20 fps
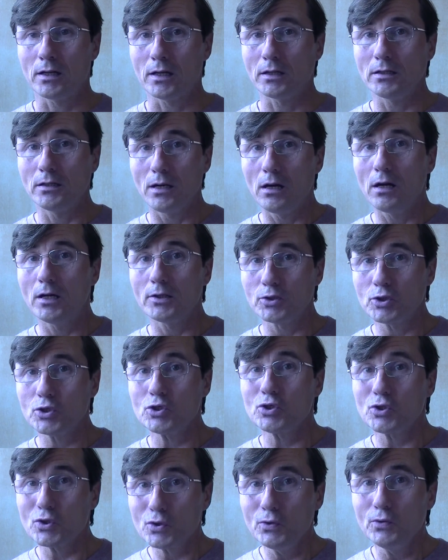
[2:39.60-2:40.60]
God
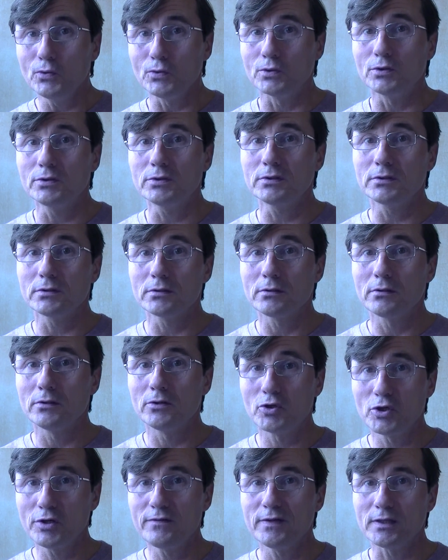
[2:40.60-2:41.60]
should
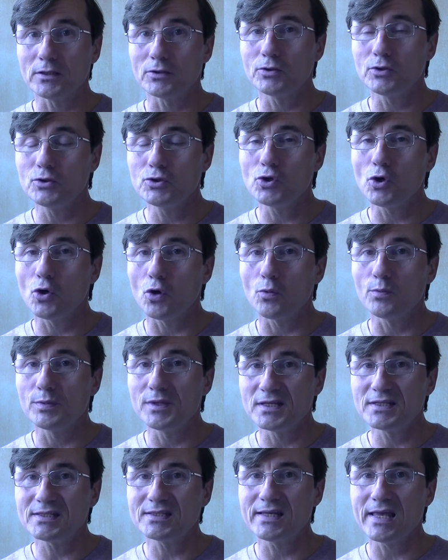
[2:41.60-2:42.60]
reveal to Job
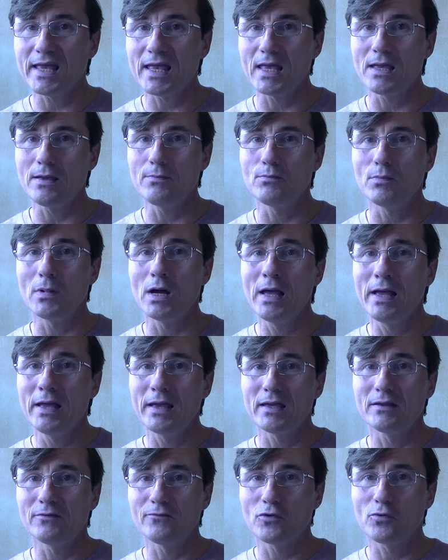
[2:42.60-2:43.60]
the same
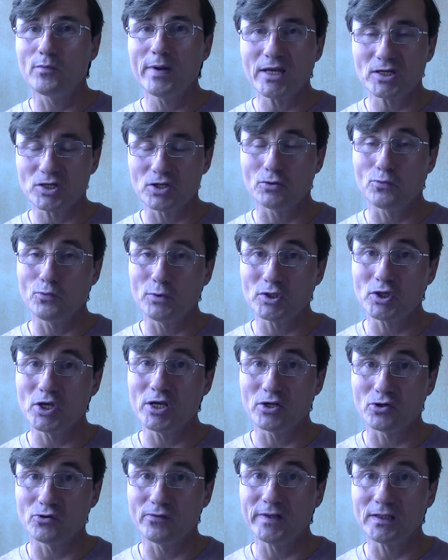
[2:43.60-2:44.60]
information which
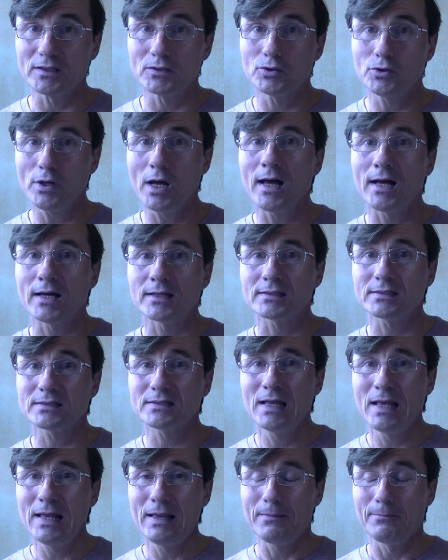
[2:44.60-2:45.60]
he revealed to us.
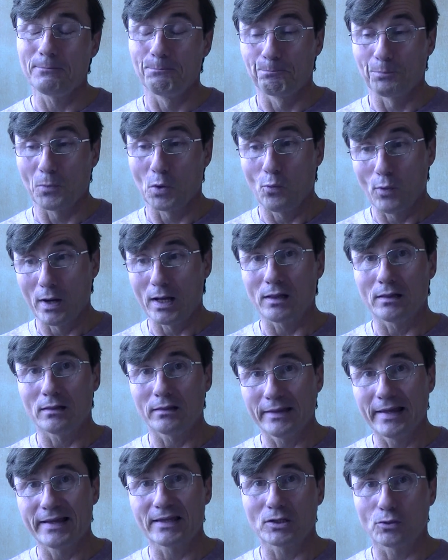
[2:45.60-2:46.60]

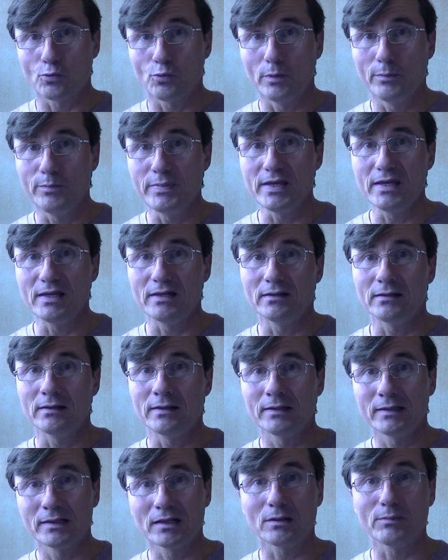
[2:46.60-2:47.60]
Well, it will be a
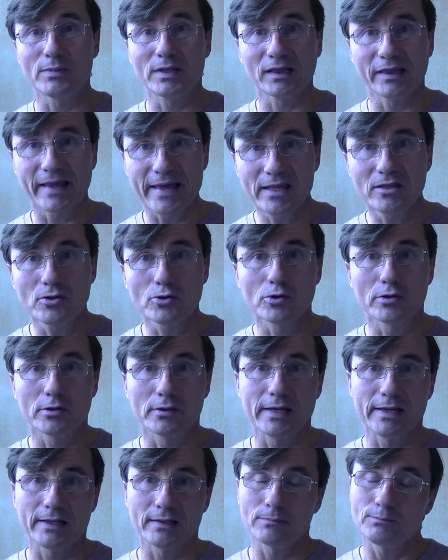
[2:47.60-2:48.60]
little bit later
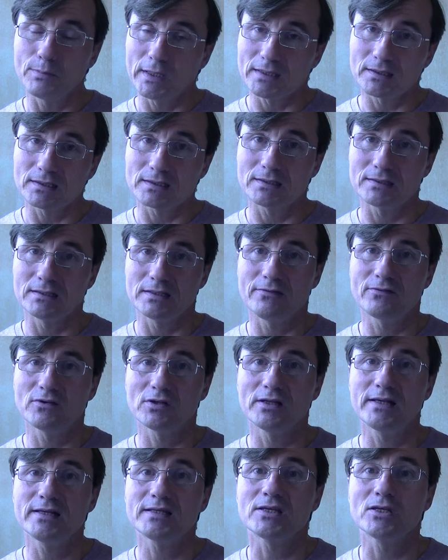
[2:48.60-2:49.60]
then, but
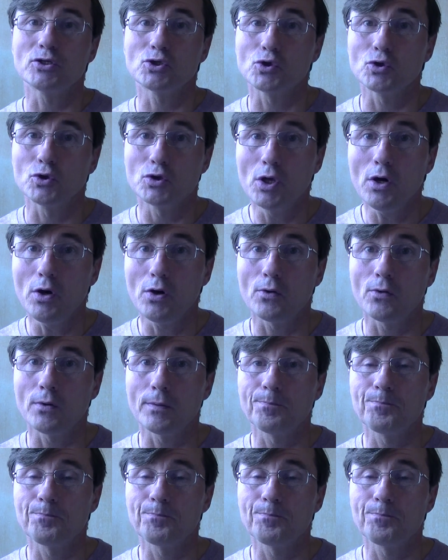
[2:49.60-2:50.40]
nevertheless he should know.